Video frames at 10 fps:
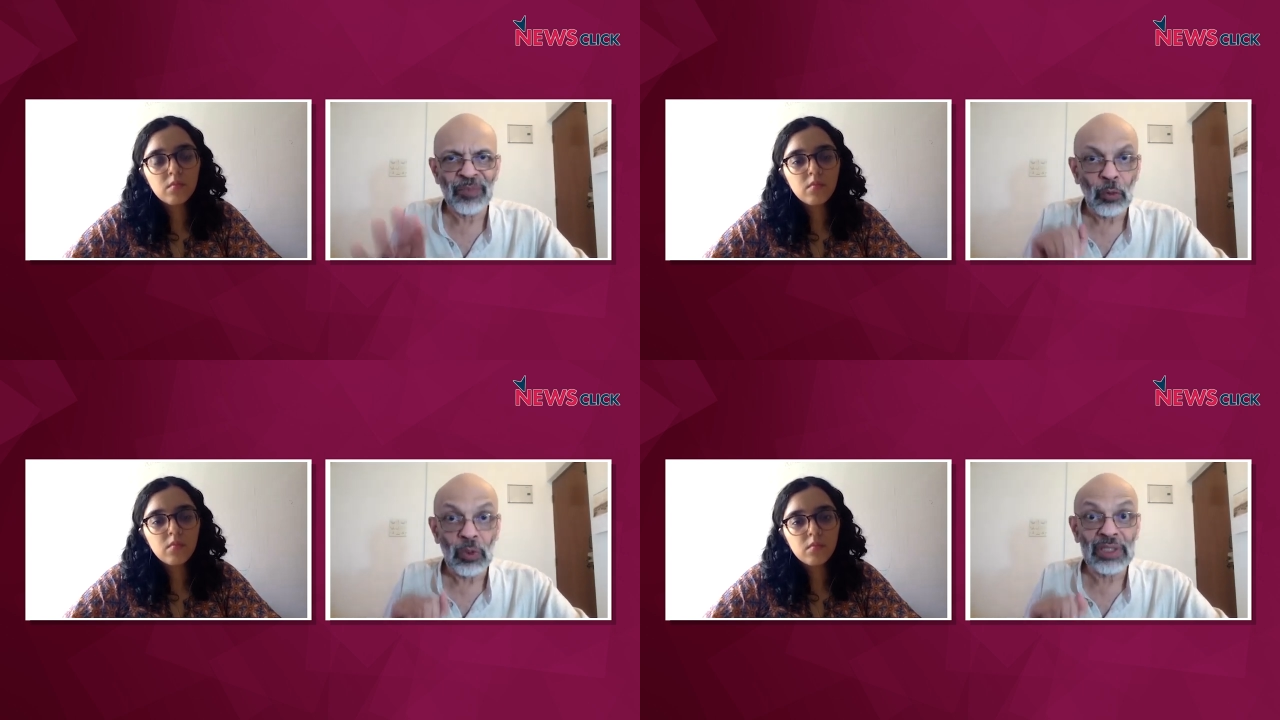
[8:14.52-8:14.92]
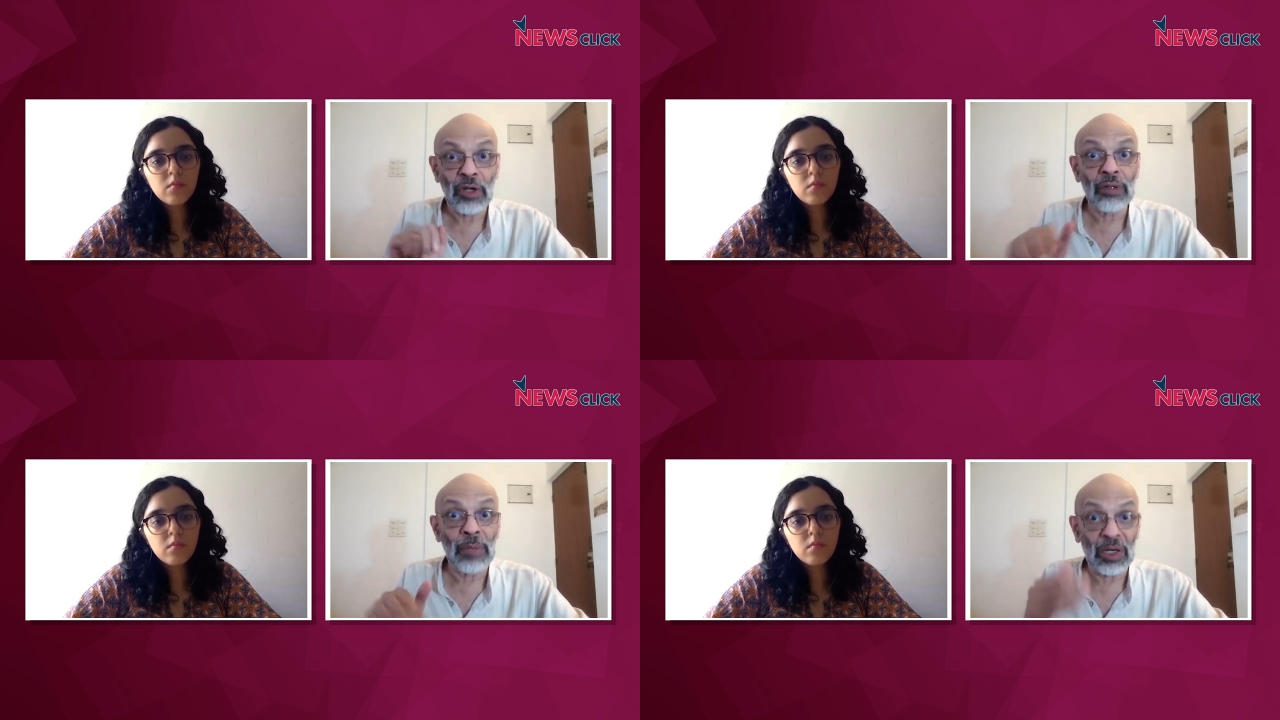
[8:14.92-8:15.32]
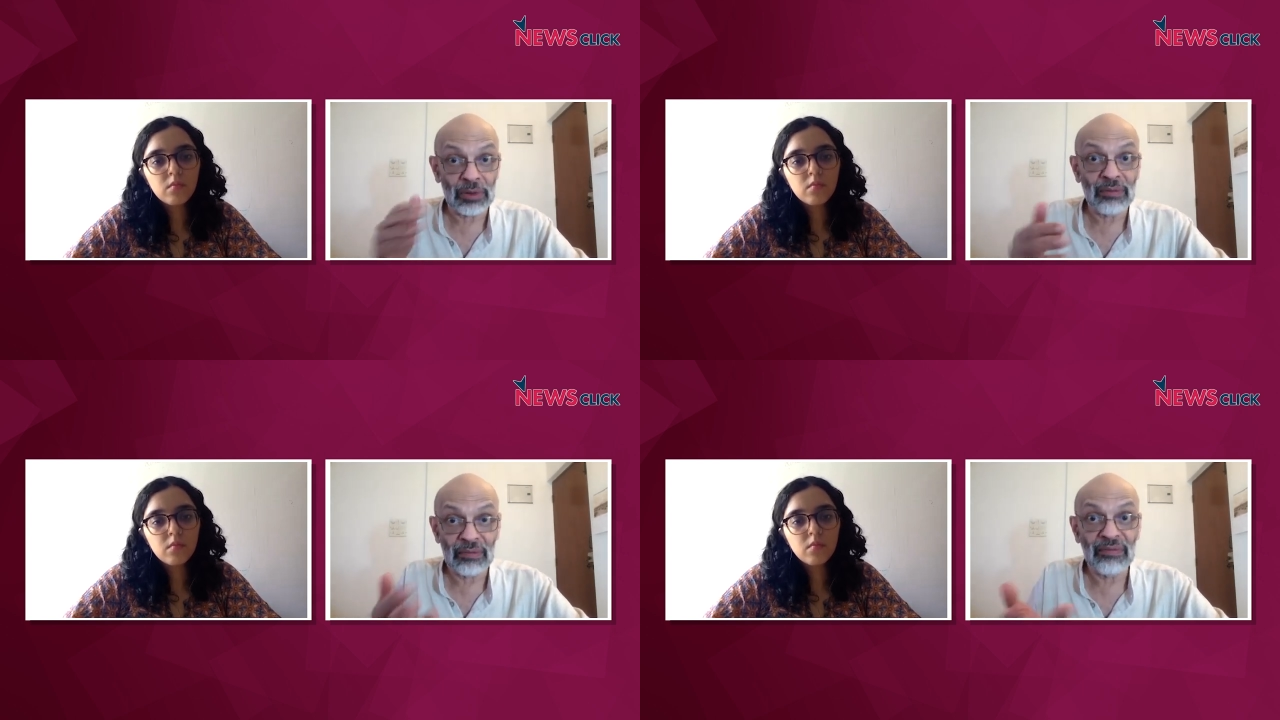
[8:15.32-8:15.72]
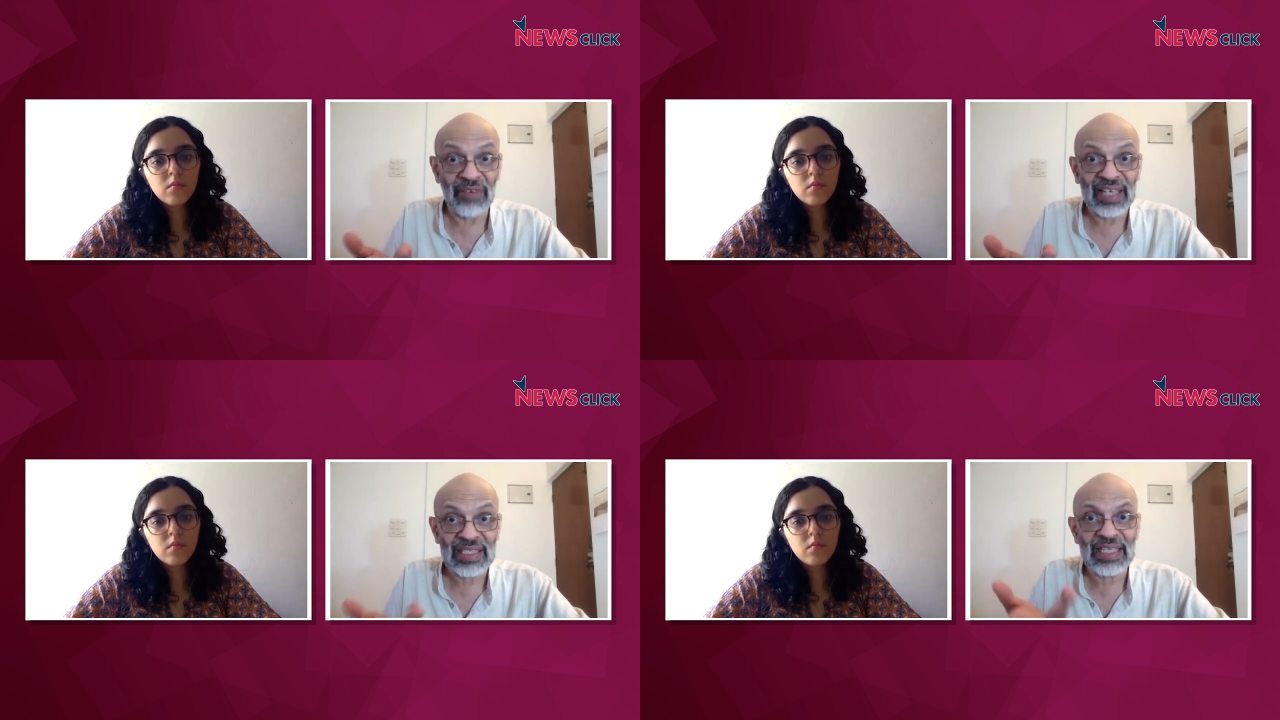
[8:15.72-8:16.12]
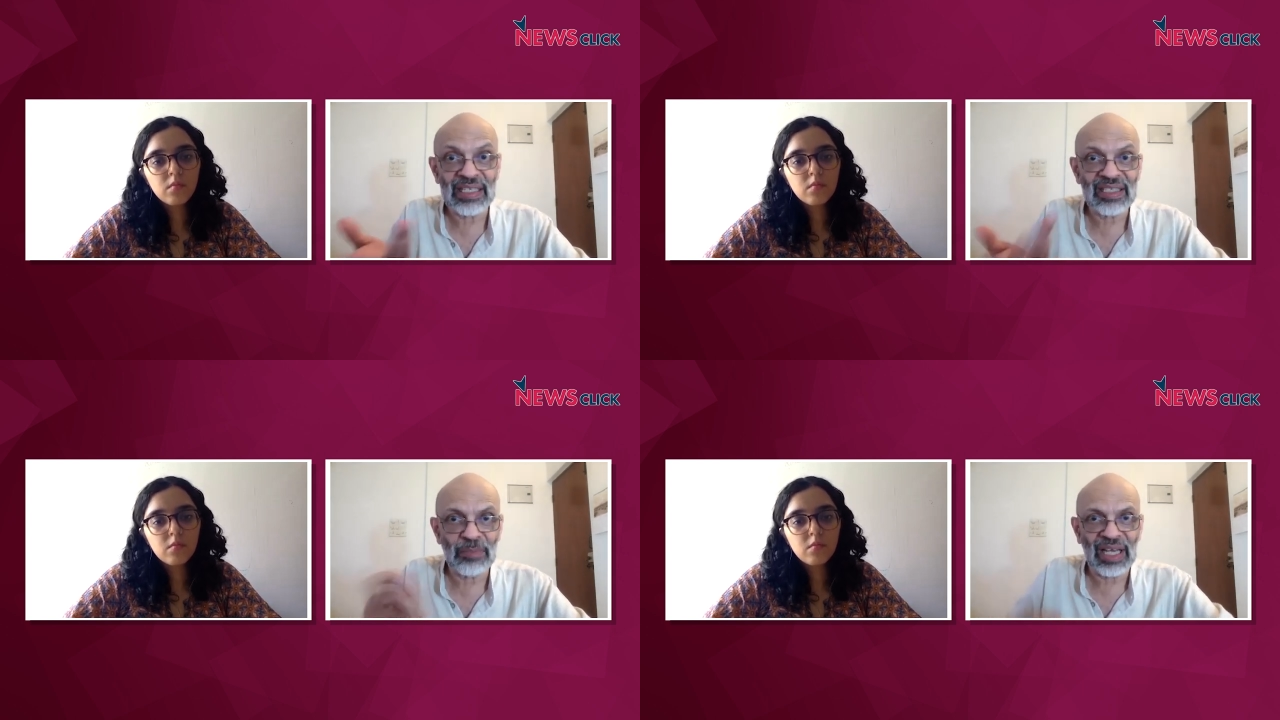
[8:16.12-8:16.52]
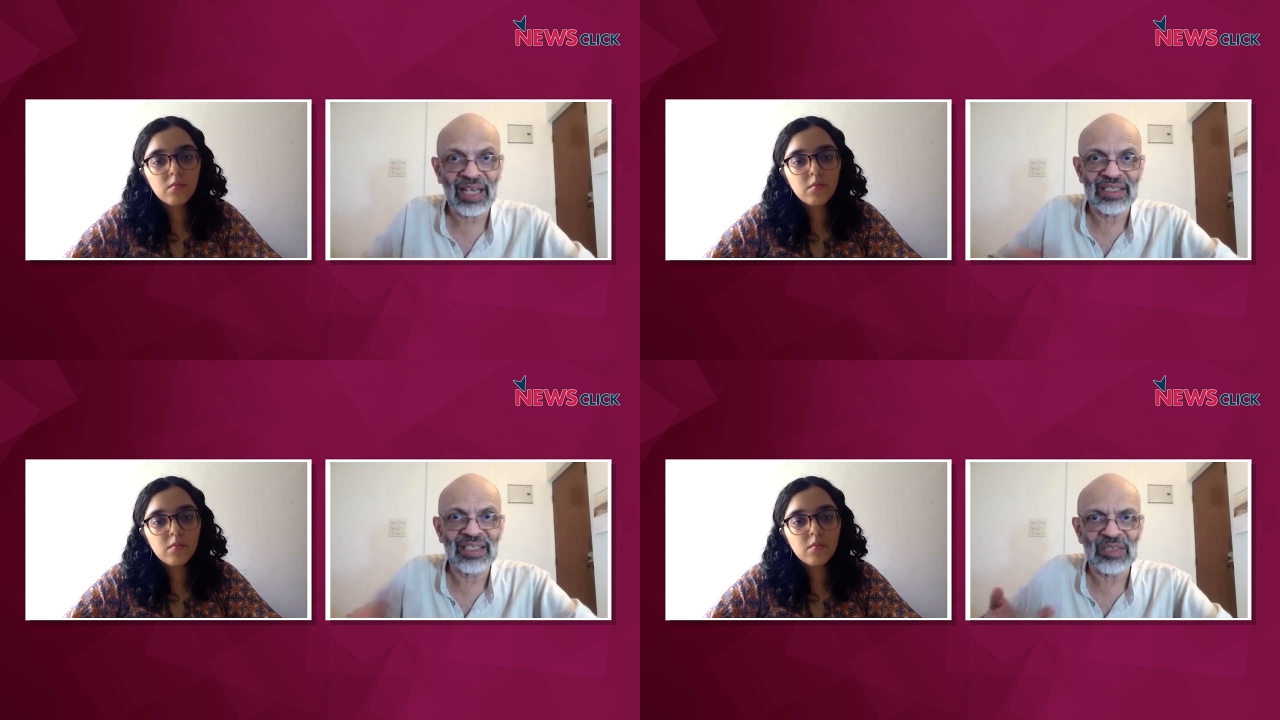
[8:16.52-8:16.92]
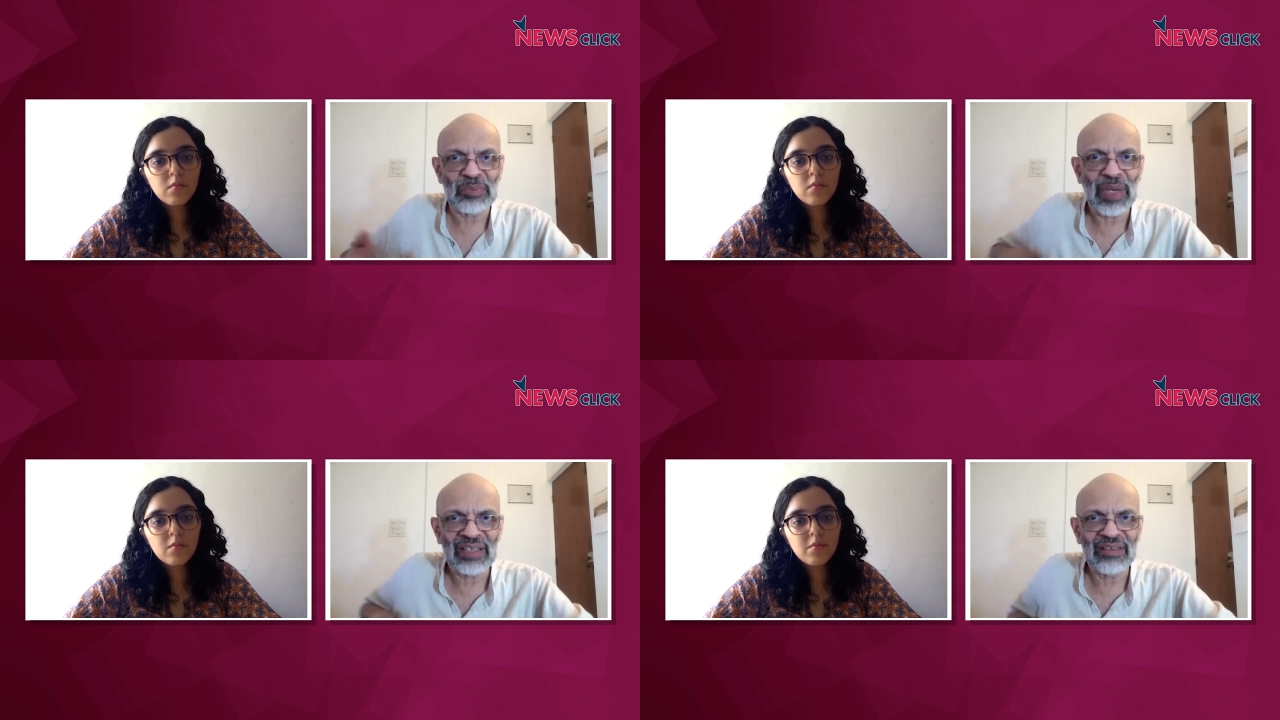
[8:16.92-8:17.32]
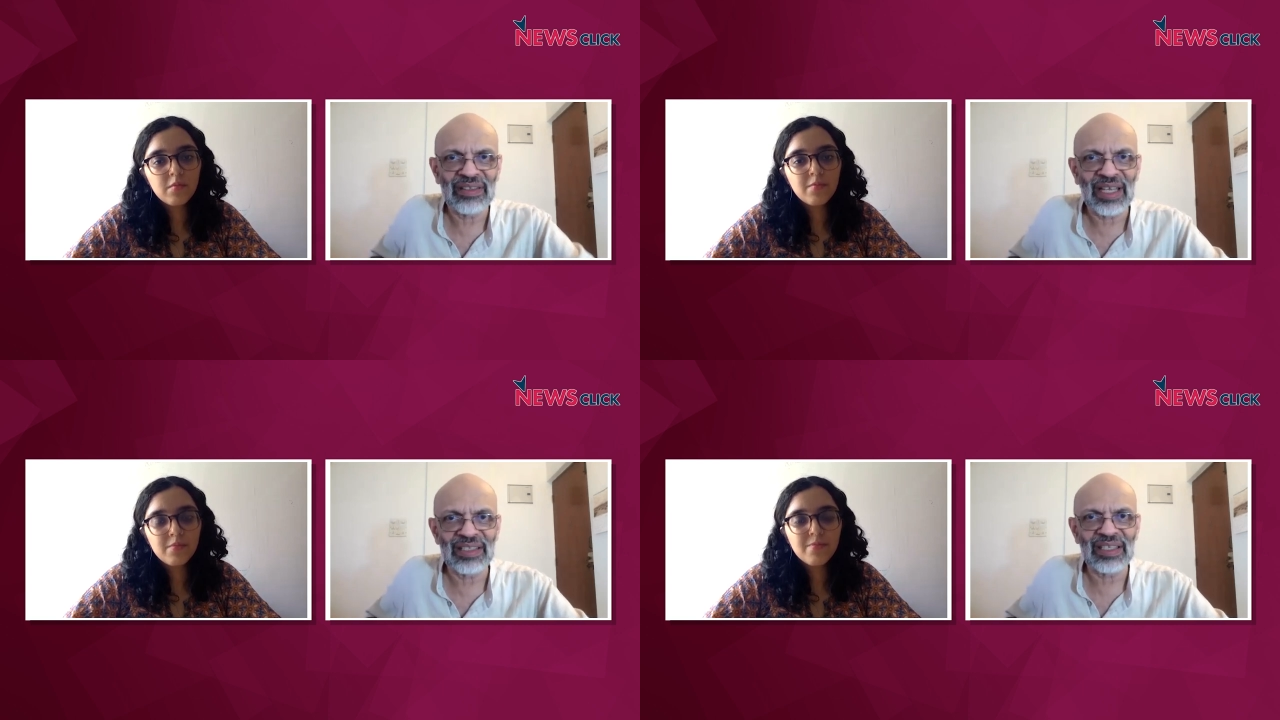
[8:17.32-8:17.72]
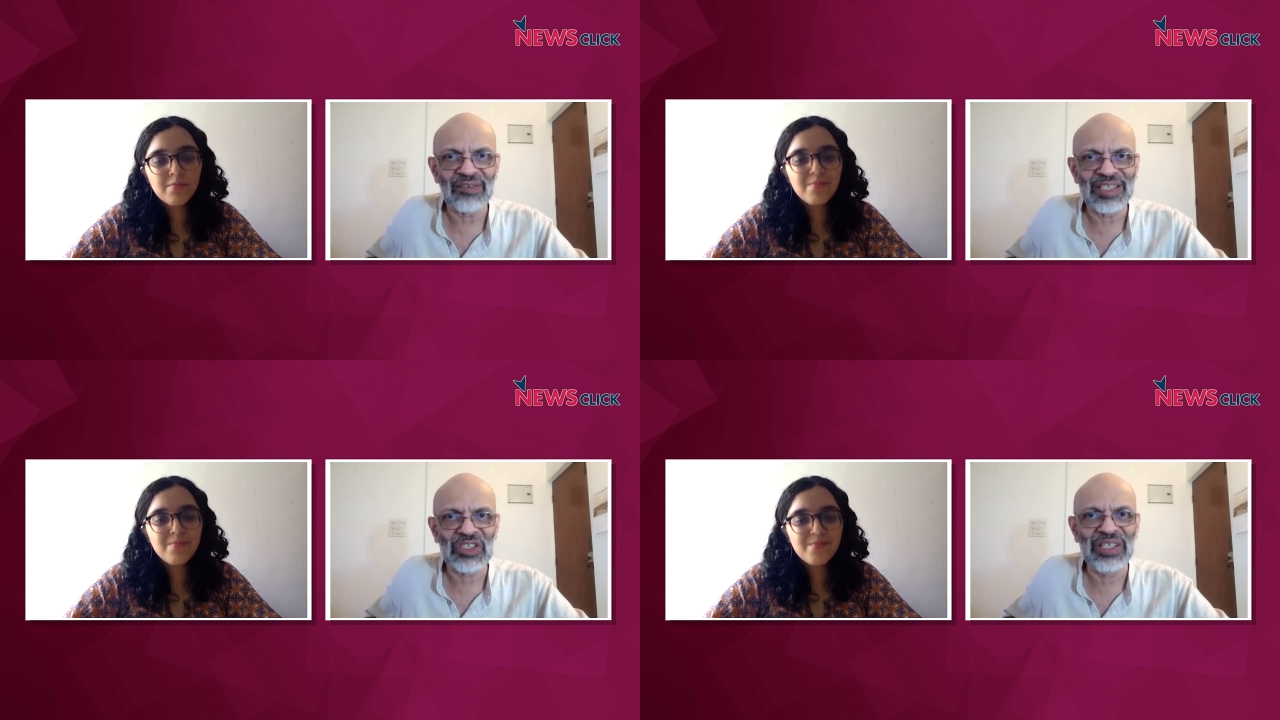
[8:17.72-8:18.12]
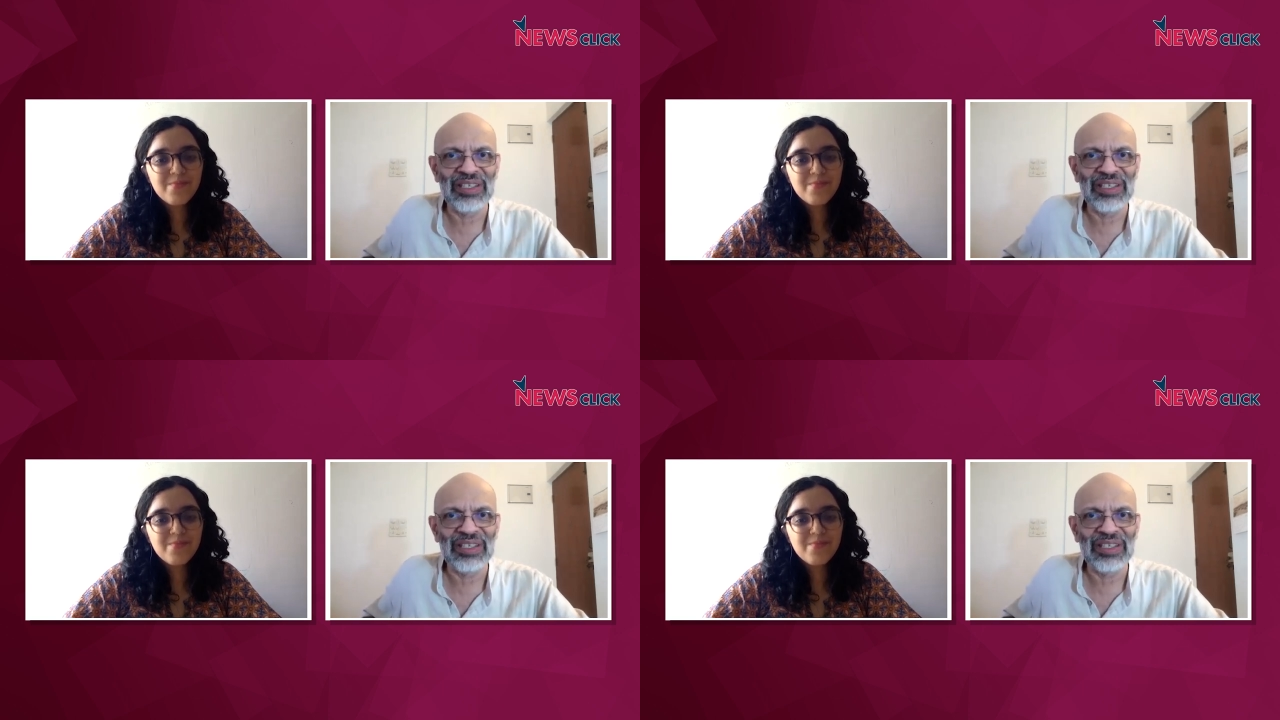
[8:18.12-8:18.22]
Speaker 1: We'll talk about vaccines, but I suspect that's a question